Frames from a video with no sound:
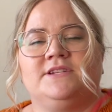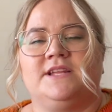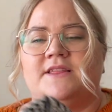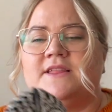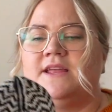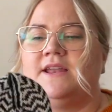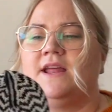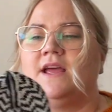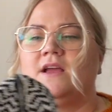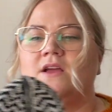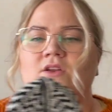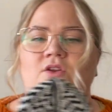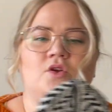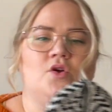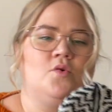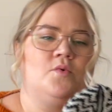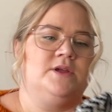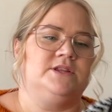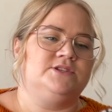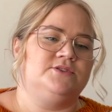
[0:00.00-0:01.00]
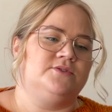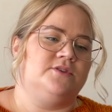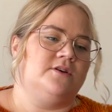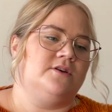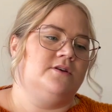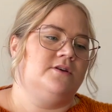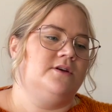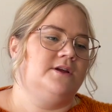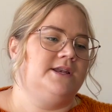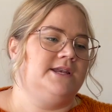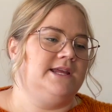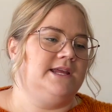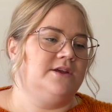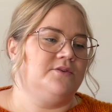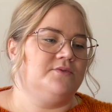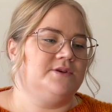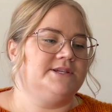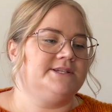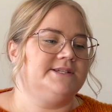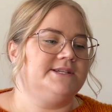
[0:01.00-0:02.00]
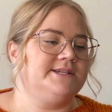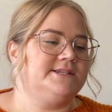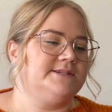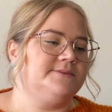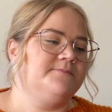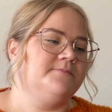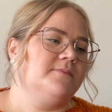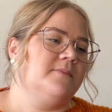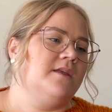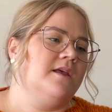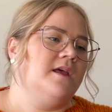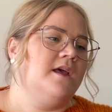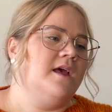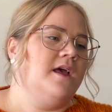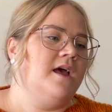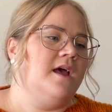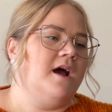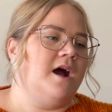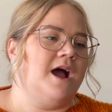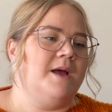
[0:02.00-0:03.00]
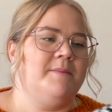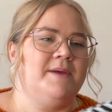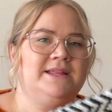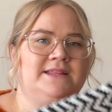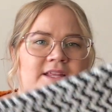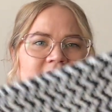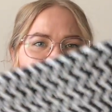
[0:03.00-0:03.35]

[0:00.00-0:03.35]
and then I can go into the decreases. I make the